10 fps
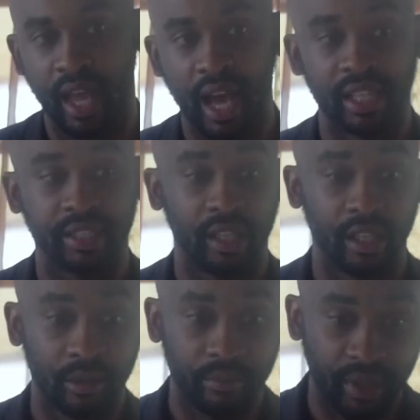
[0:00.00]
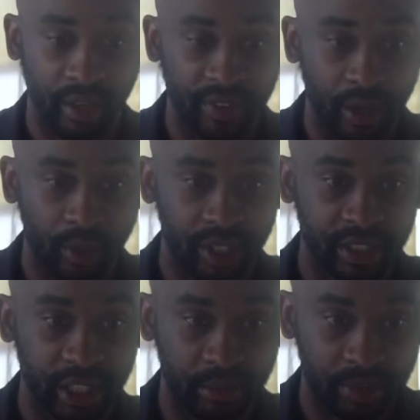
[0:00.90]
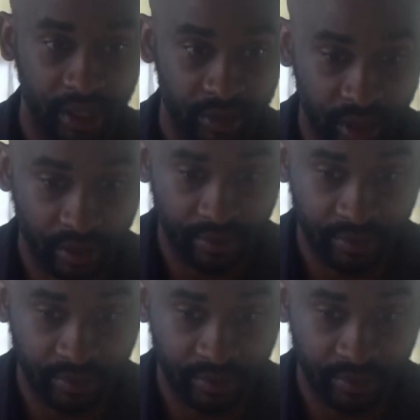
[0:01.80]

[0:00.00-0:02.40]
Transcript: I tell them if they want to set themselves up